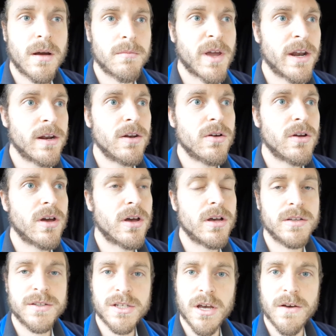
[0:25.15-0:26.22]
I'm going to look at
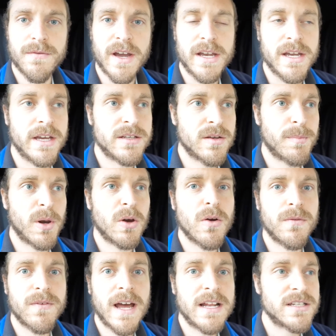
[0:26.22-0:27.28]
a survey. It's a block
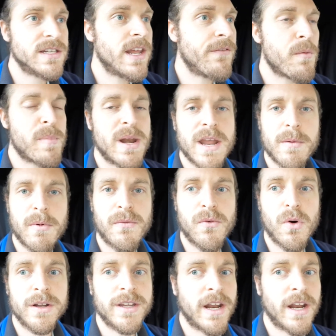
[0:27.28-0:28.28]
of flats, never been there before.